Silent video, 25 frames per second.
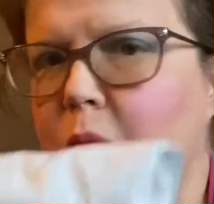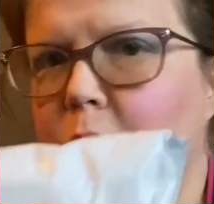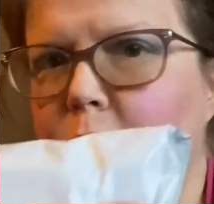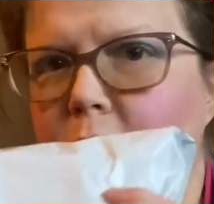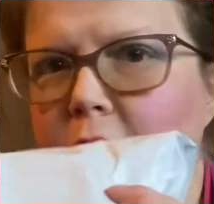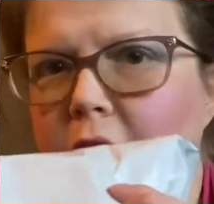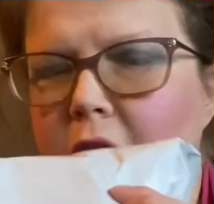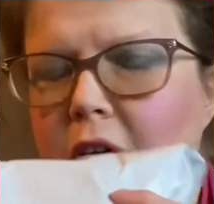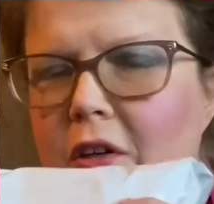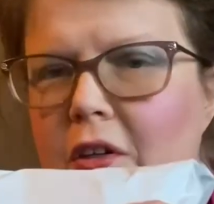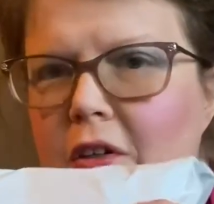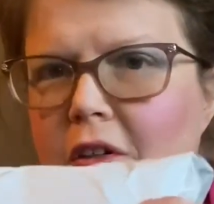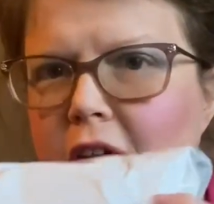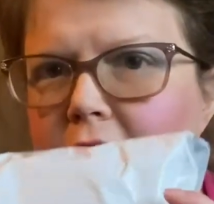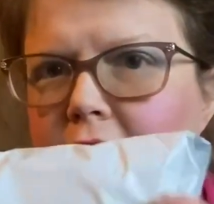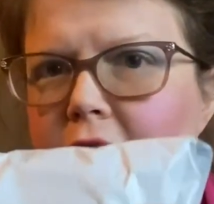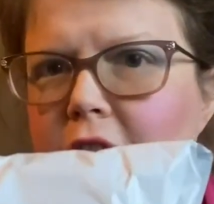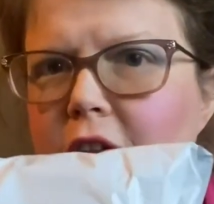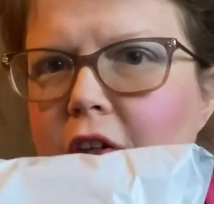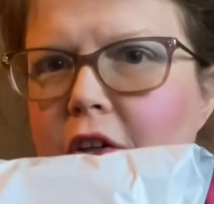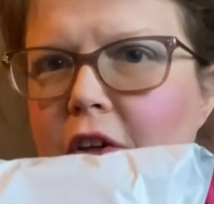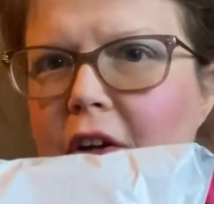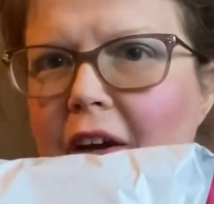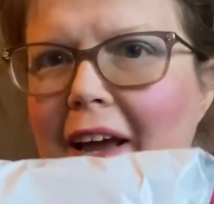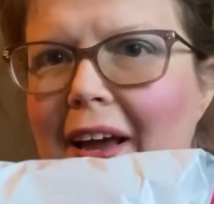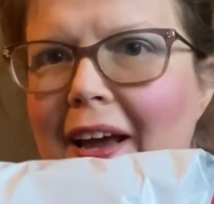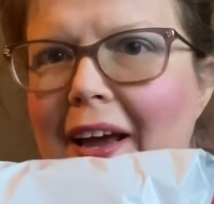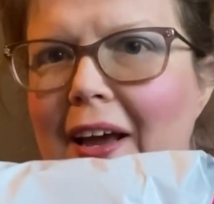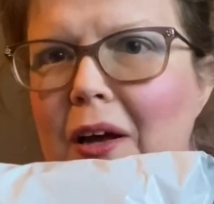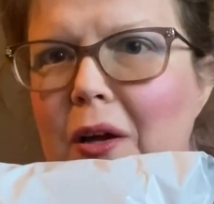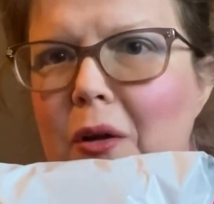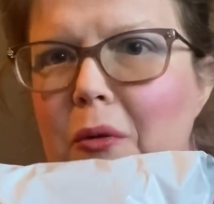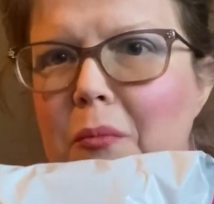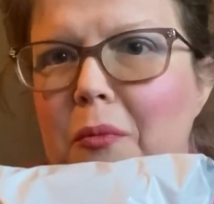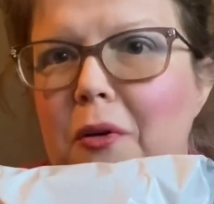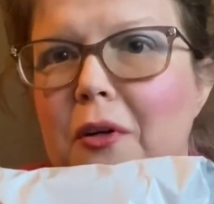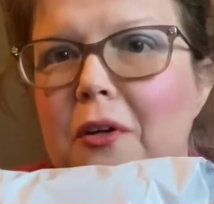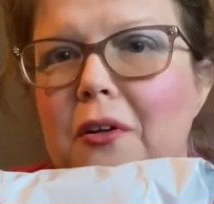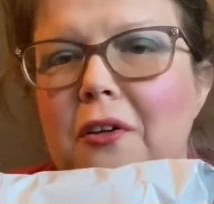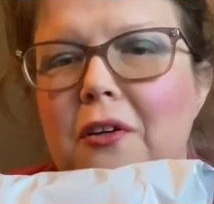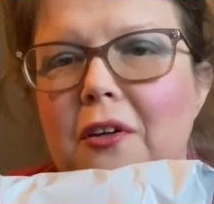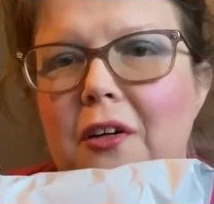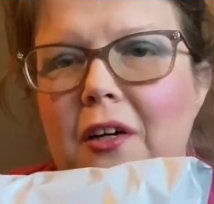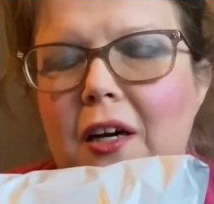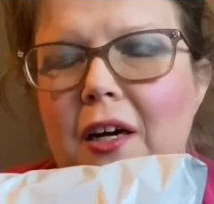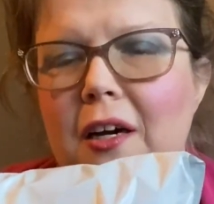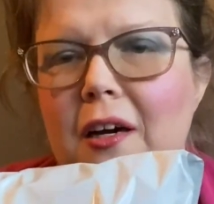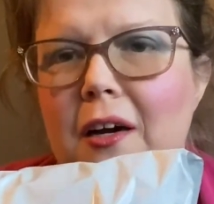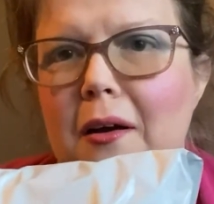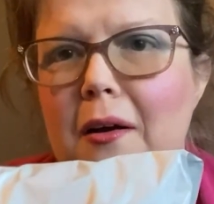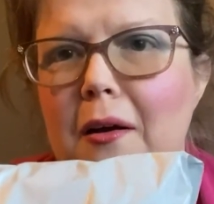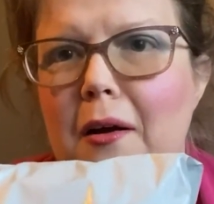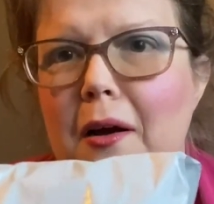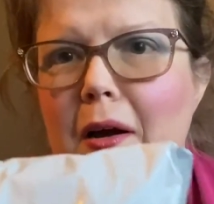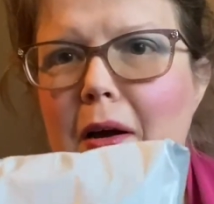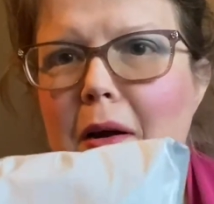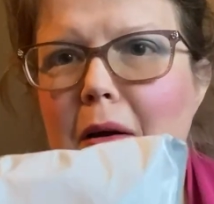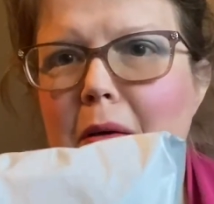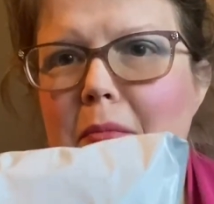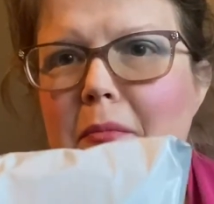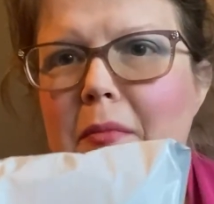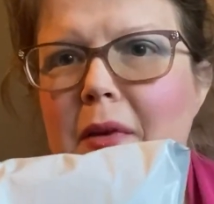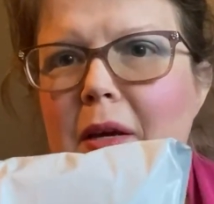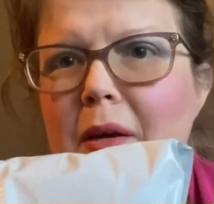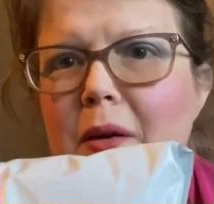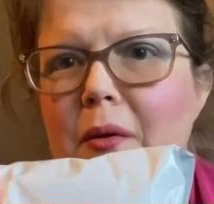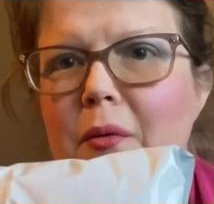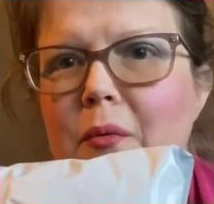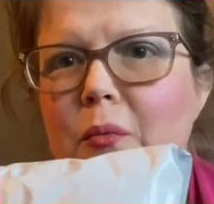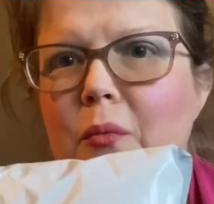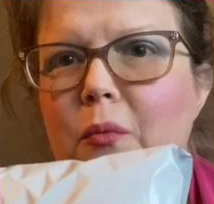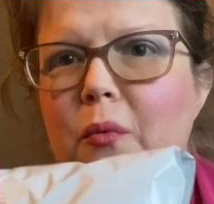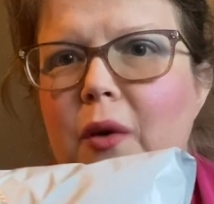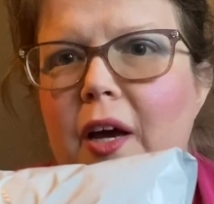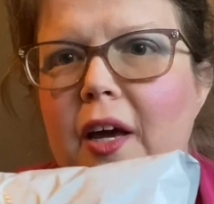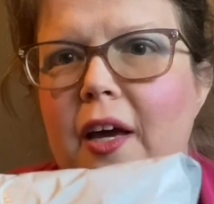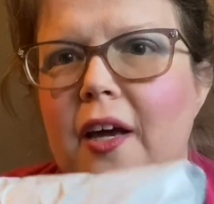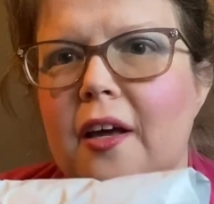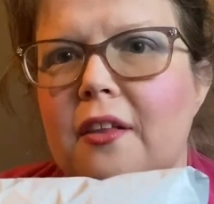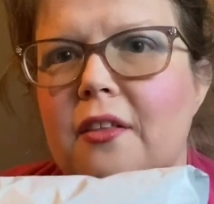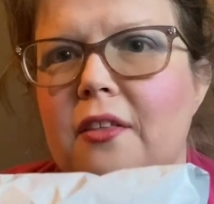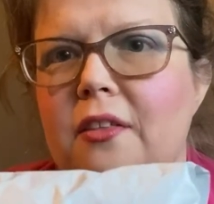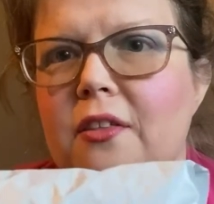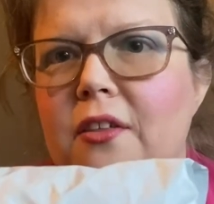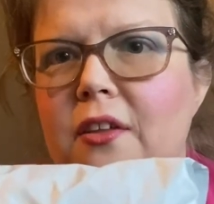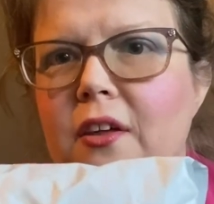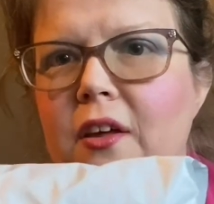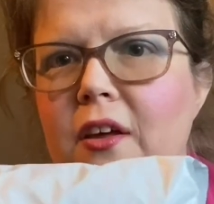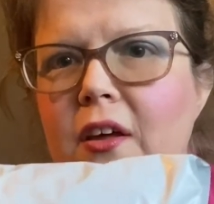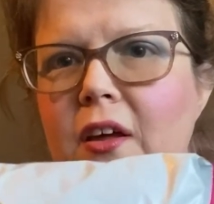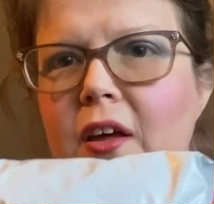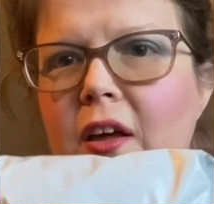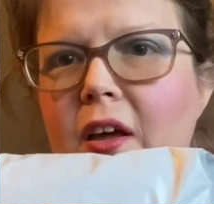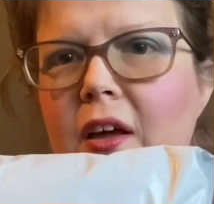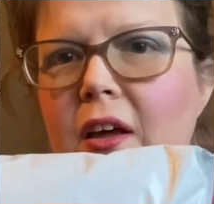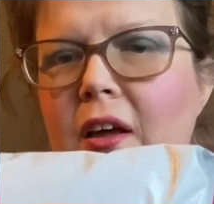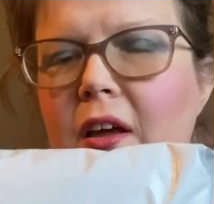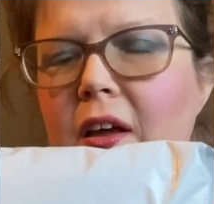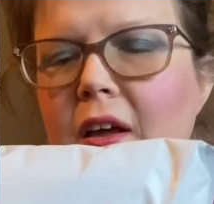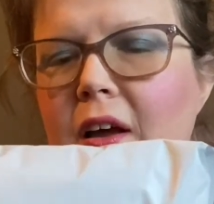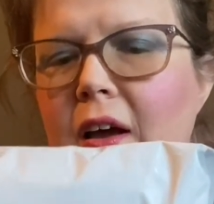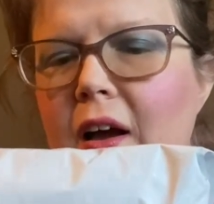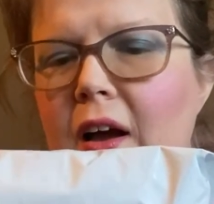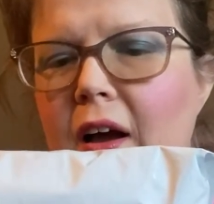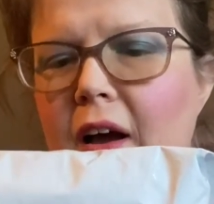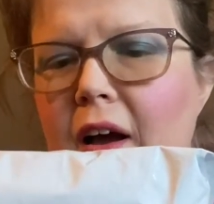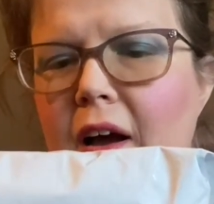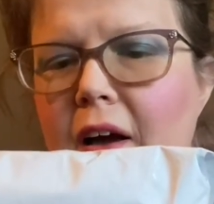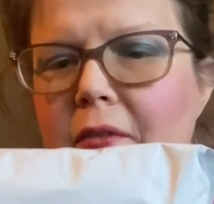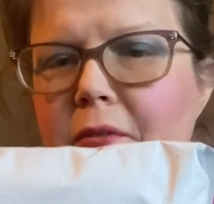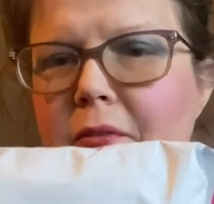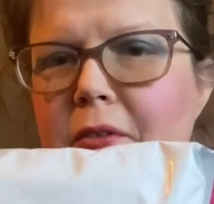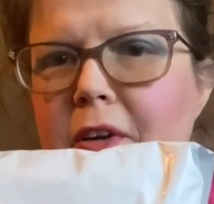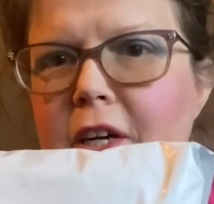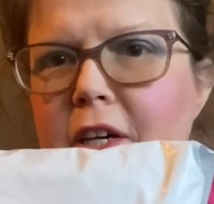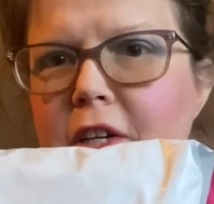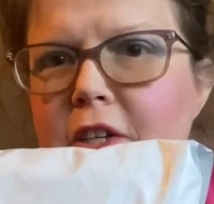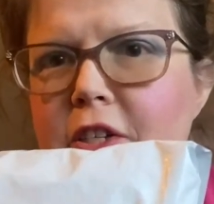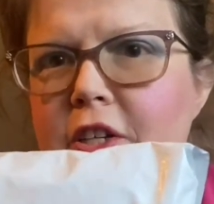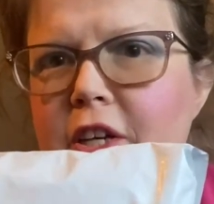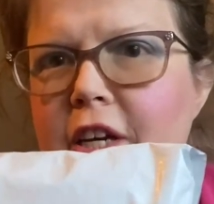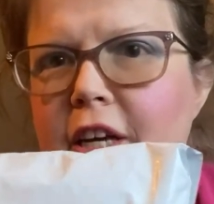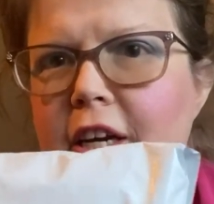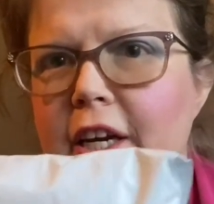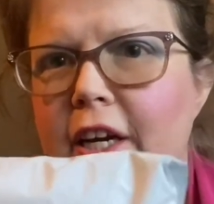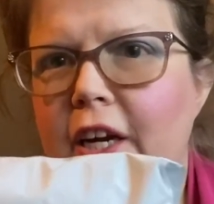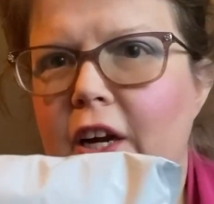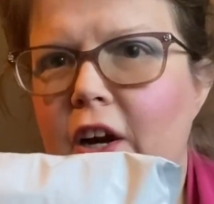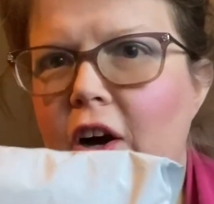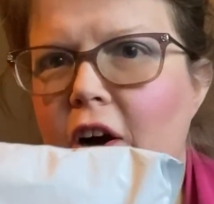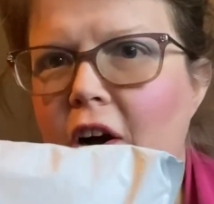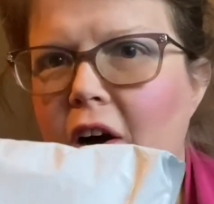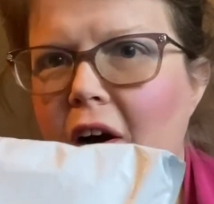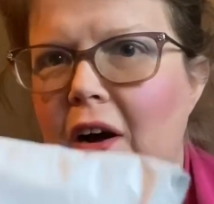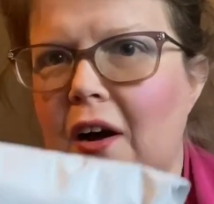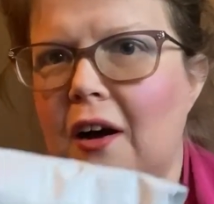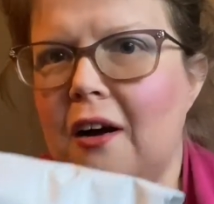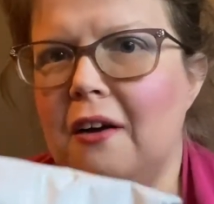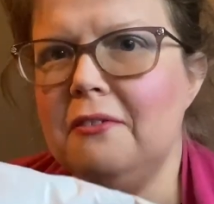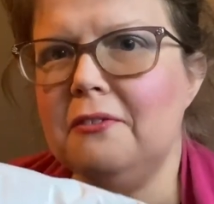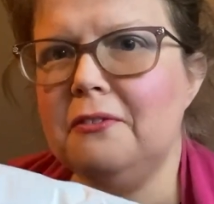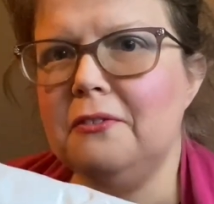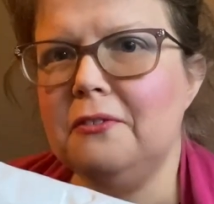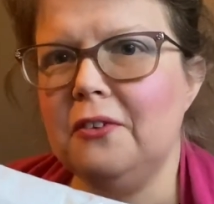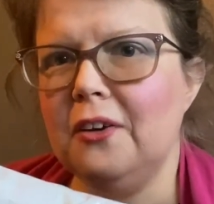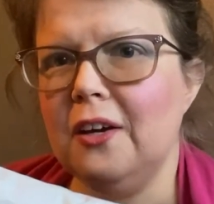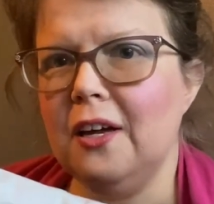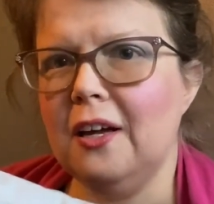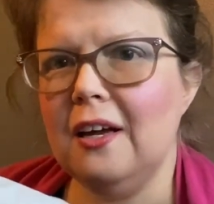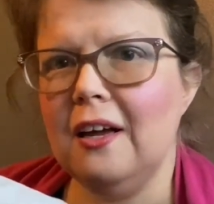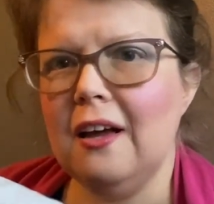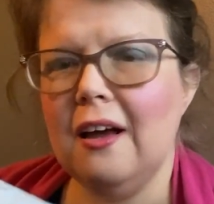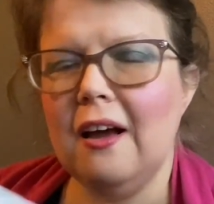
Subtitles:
will help me with finishing off